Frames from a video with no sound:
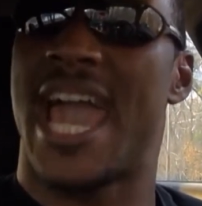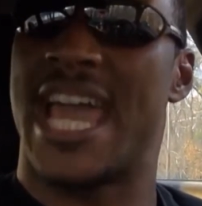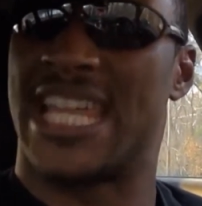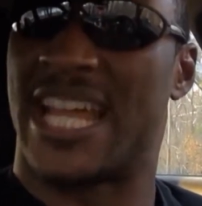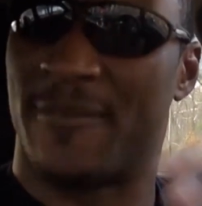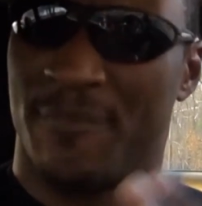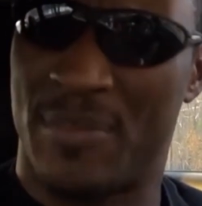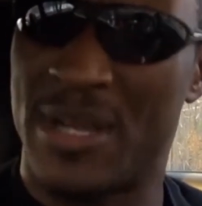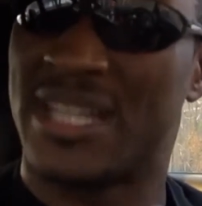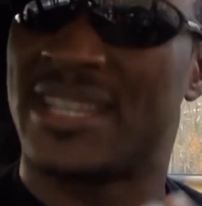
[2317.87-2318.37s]

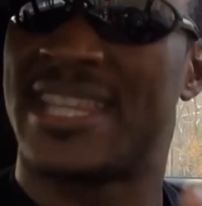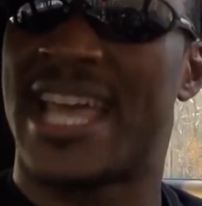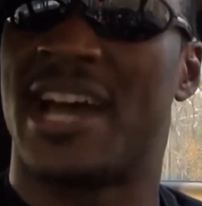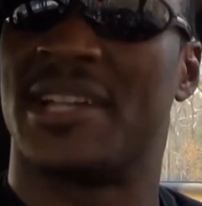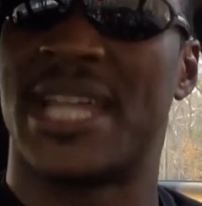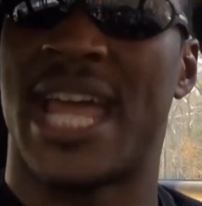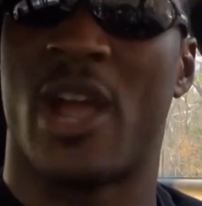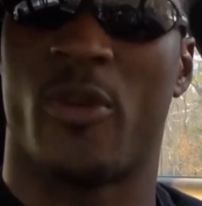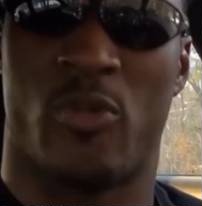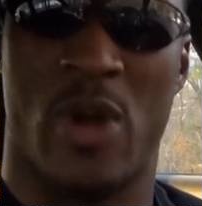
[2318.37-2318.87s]
And I've been
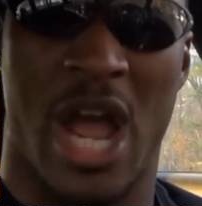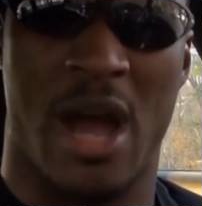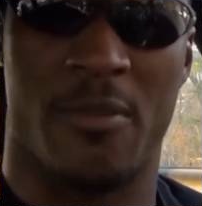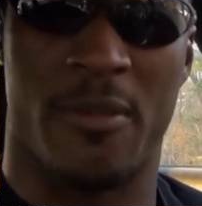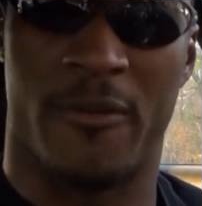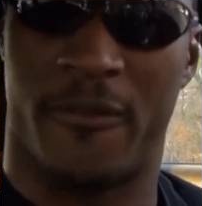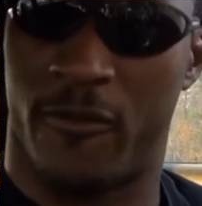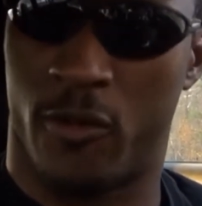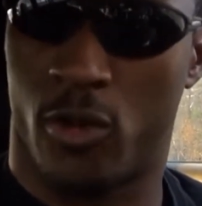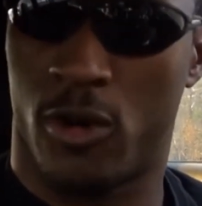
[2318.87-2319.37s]
down that
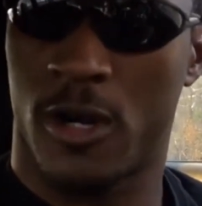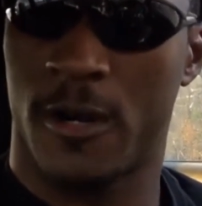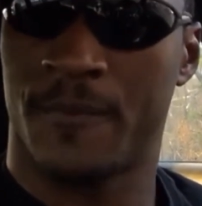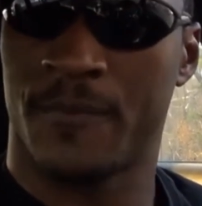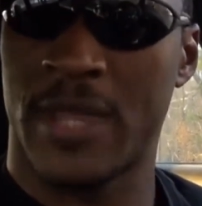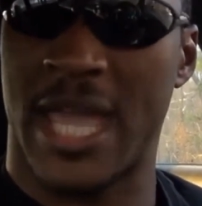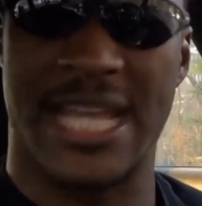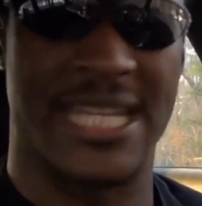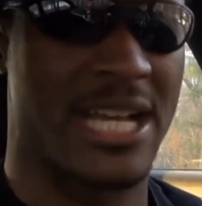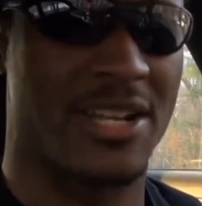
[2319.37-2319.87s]
route before,
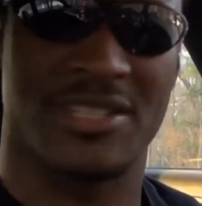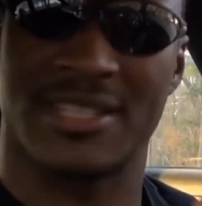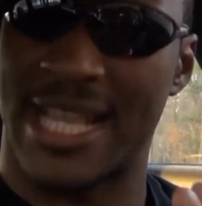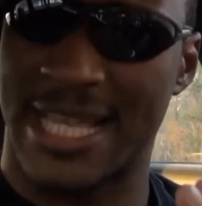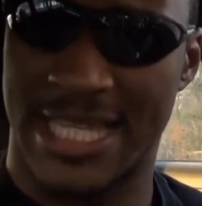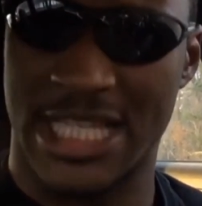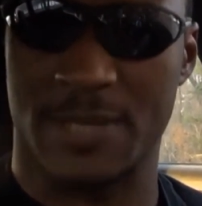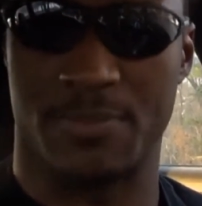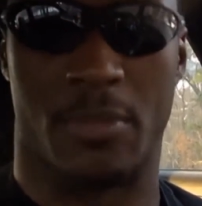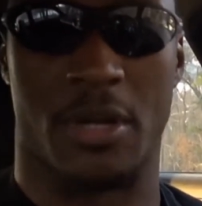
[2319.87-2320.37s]
and I'll
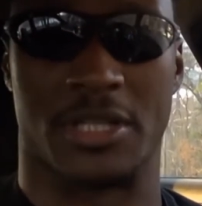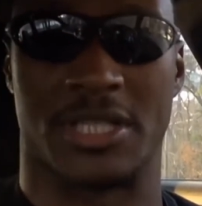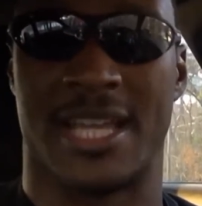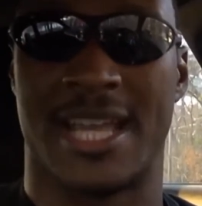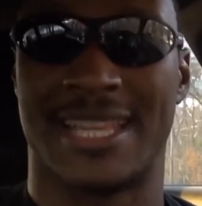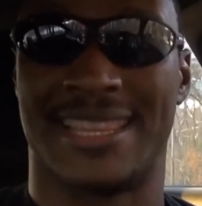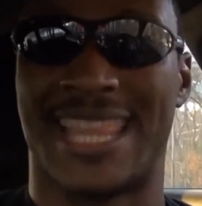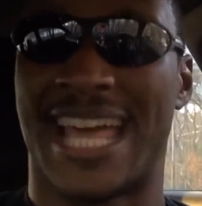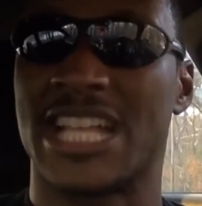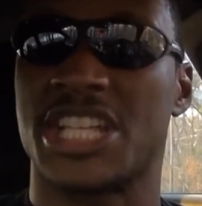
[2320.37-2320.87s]
say this much.